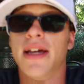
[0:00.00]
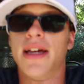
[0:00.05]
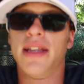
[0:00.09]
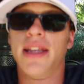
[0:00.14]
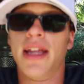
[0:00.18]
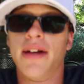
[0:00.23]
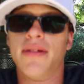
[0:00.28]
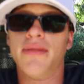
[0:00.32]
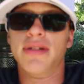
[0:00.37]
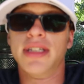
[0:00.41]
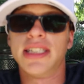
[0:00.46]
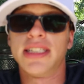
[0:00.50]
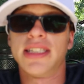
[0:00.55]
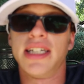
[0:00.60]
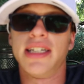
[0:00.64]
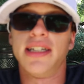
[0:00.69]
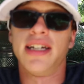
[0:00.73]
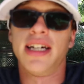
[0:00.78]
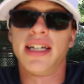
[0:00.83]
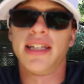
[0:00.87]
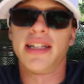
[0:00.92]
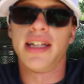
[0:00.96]
That Wednesday
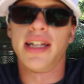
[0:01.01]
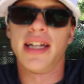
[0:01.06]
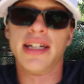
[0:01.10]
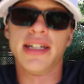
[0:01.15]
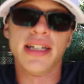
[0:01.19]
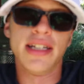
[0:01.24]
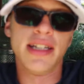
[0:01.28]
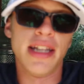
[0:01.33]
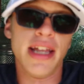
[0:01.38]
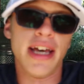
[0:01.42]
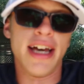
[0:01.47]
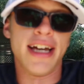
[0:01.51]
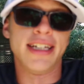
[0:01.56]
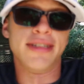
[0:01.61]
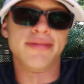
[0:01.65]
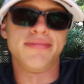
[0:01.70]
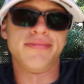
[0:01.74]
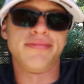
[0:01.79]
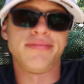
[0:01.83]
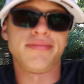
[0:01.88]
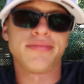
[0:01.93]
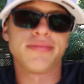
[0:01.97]
night that I did that
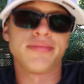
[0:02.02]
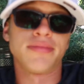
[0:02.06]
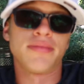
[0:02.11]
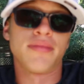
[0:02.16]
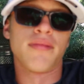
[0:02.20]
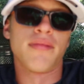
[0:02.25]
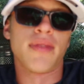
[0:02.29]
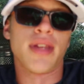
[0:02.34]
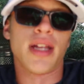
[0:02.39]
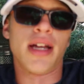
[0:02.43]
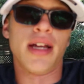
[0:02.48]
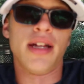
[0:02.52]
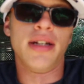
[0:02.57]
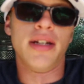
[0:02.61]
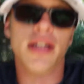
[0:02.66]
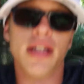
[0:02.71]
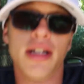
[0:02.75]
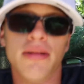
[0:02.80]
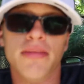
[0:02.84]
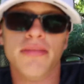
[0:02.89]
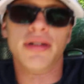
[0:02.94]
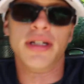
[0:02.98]
ended
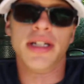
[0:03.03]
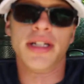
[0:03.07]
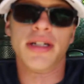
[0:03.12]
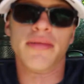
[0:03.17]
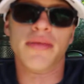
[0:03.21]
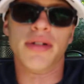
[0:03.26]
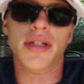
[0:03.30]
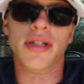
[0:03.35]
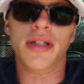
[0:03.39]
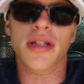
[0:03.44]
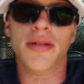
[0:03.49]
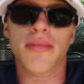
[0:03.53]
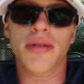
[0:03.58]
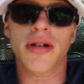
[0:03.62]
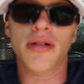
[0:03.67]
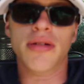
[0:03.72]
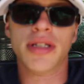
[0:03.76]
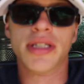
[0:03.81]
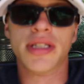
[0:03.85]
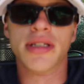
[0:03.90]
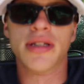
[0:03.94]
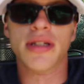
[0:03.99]
up being one of the
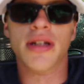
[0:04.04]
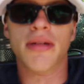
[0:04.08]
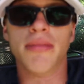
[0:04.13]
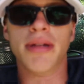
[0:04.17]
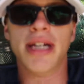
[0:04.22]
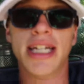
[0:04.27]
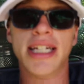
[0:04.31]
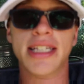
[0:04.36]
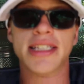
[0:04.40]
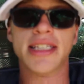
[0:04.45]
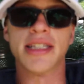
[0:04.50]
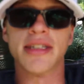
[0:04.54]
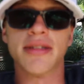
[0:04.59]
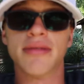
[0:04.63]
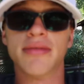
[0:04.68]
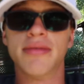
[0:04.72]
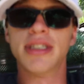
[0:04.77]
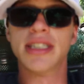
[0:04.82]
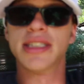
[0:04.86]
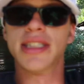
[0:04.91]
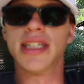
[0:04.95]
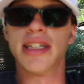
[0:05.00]
most amazing
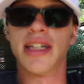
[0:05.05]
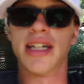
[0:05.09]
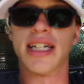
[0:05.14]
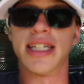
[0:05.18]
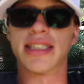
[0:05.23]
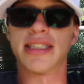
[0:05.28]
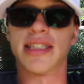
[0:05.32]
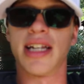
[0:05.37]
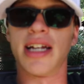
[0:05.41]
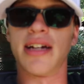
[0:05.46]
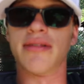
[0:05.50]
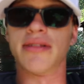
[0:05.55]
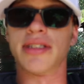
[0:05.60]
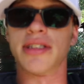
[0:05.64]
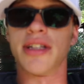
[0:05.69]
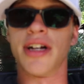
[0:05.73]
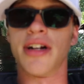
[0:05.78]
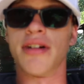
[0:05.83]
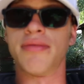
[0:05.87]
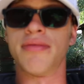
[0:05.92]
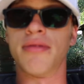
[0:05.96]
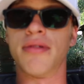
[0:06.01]
Wednesday nights that I was
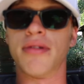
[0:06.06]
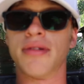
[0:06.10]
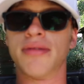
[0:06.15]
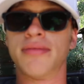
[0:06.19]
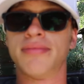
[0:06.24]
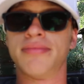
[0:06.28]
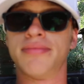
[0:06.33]
there for.